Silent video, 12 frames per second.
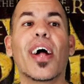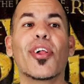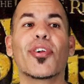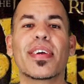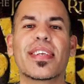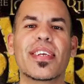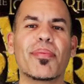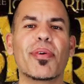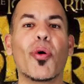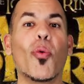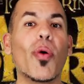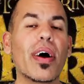Hello ladies and
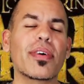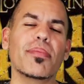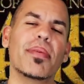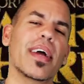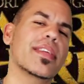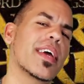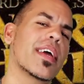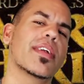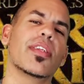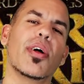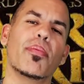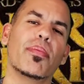gentlemen, and welcome back to
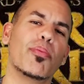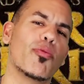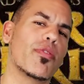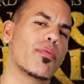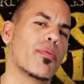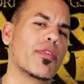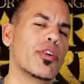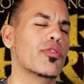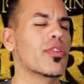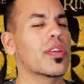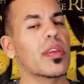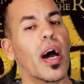Hated Love It Movie
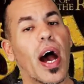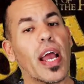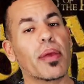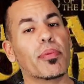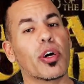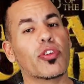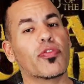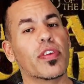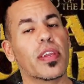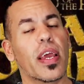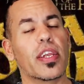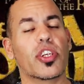Reviews. I am your host for
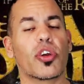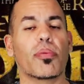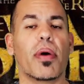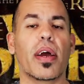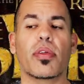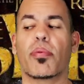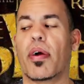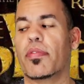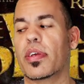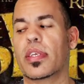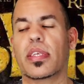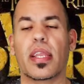today, Jeremiah the
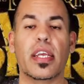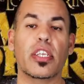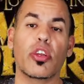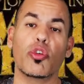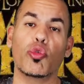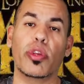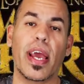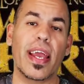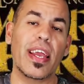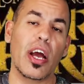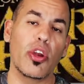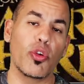Revelist. Today's a new
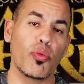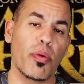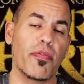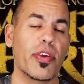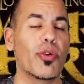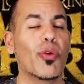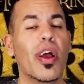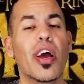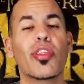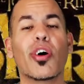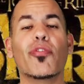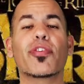day, a new review.
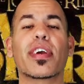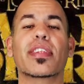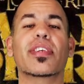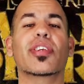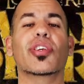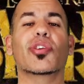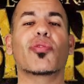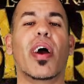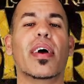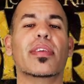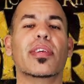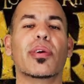Don't forget to
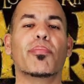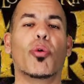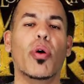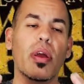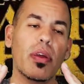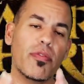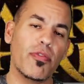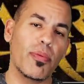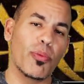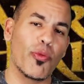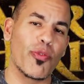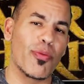subscribe to your boy
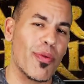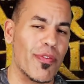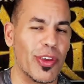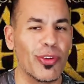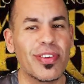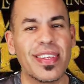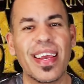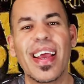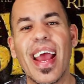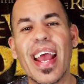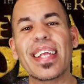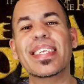for movie reviews.
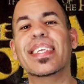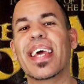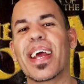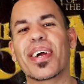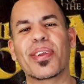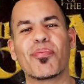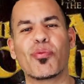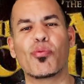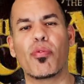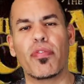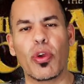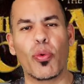And today I'm going to
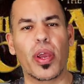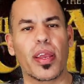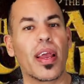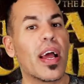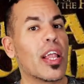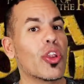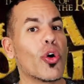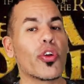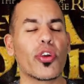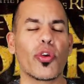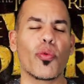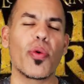be reviewing
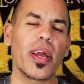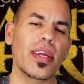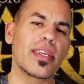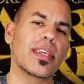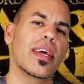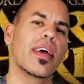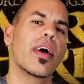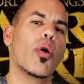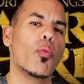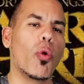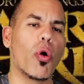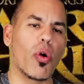Lord Rings,
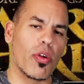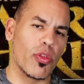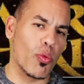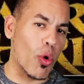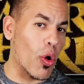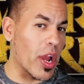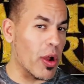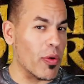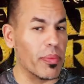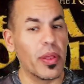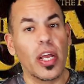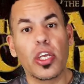War of the
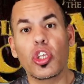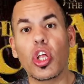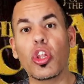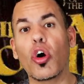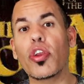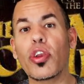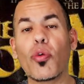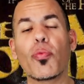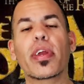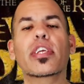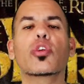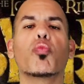Rohirrim. So Lord of the
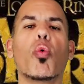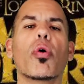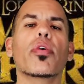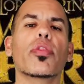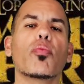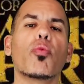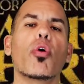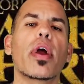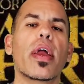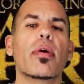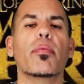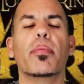Rings, War of the
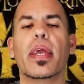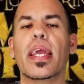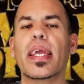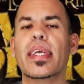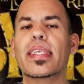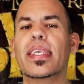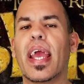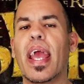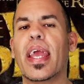Rohirrim is